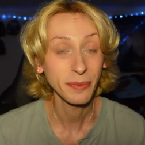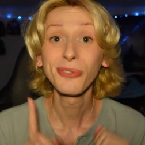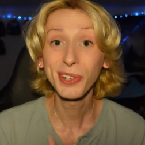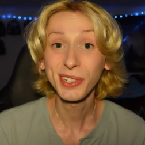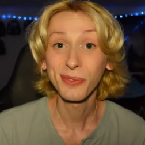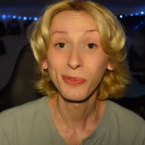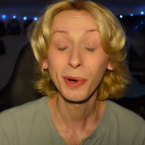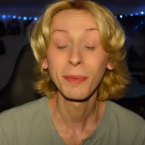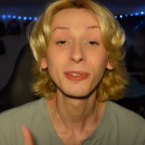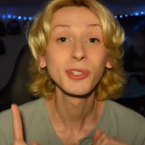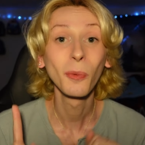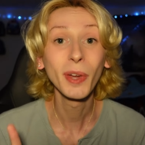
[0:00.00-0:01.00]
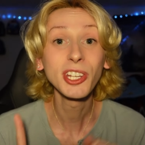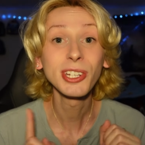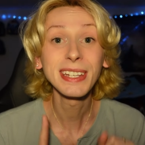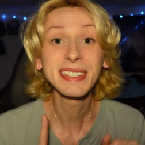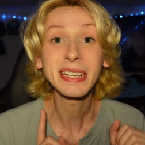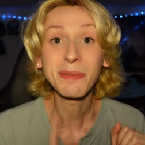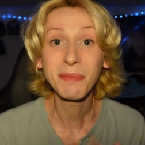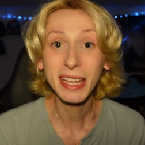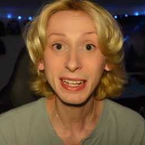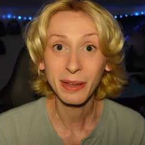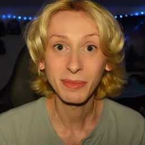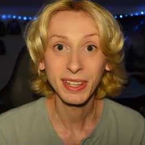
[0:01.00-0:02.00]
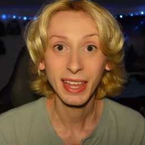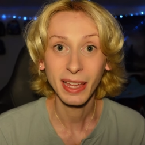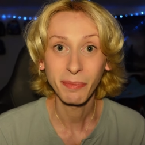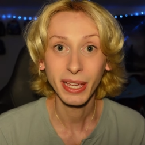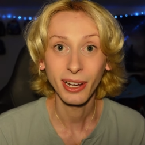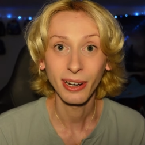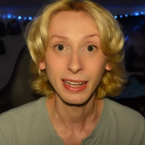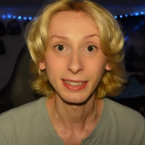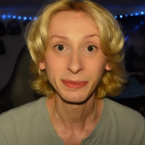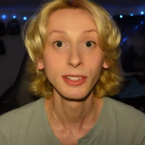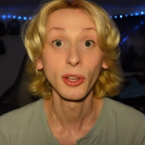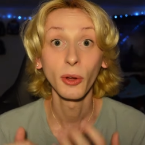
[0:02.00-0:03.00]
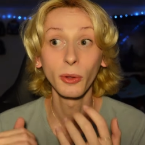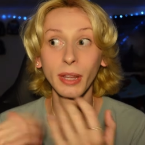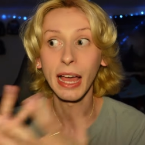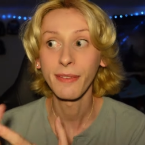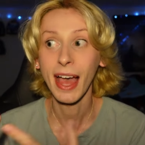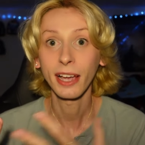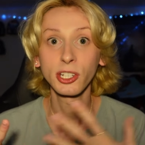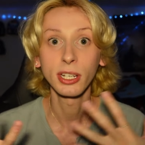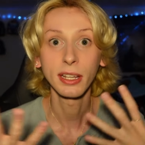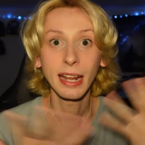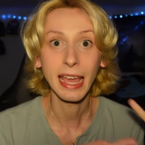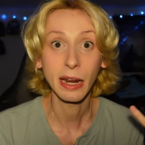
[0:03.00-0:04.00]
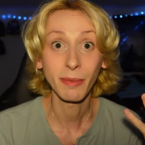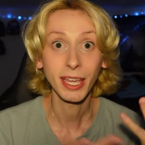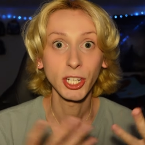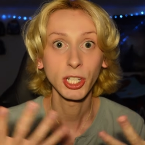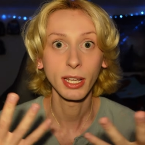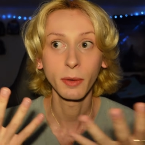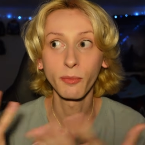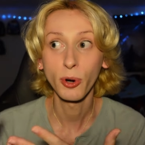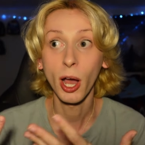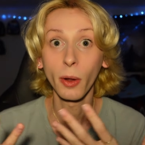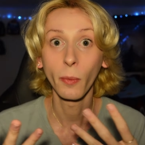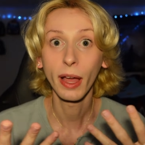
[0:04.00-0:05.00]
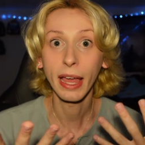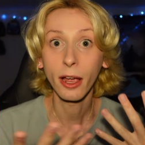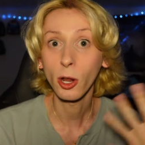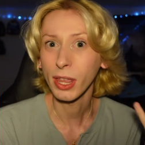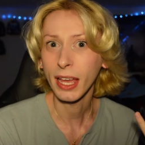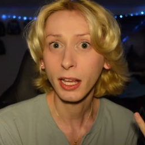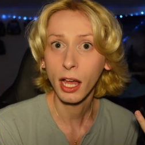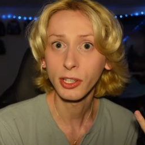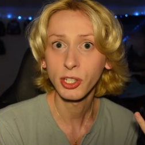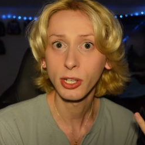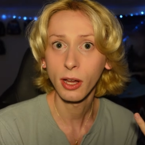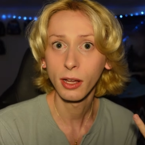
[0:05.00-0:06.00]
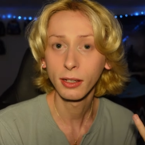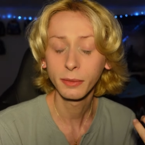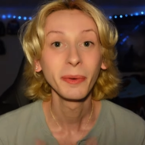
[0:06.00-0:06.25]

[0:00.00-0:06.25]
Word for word: First and foremost, which Disney medium do they appear in? So live action, animation, Broadway, are they a cut song?